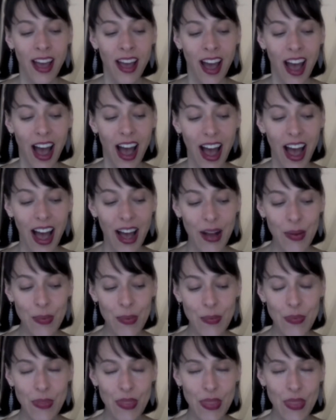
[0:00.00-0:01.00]

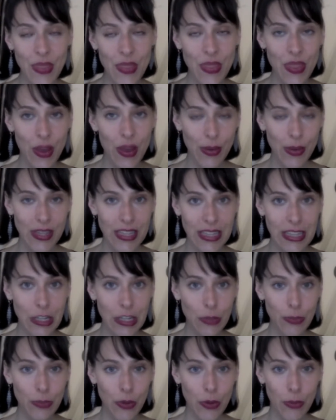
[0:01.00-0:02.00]
there was a little
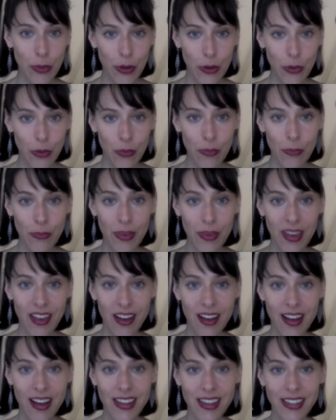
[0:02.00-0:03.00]
boo-boo
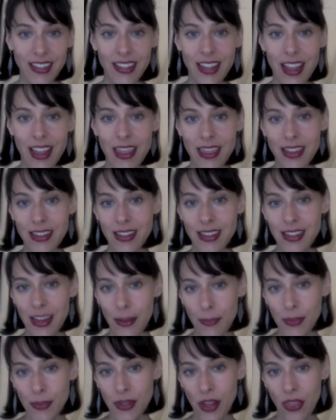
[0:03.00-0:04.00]
because the
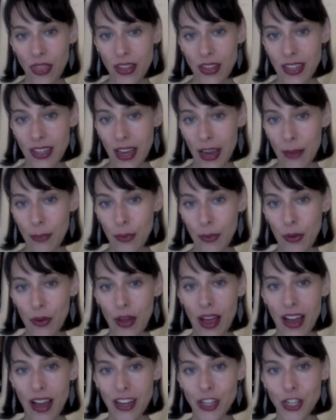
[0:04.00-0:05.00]
dips on the table
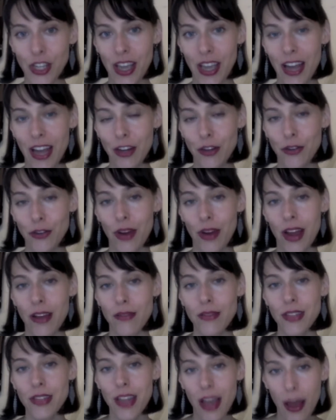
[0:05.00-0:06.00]
actually had
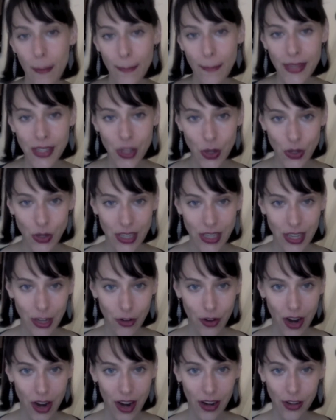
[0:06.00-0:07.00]
ground up saltine
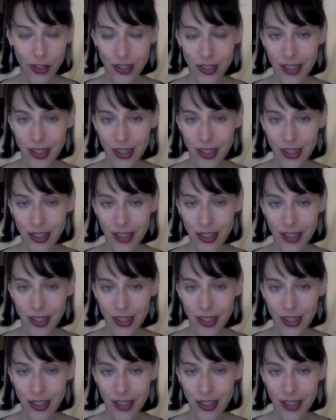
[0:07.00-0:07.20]
crackers.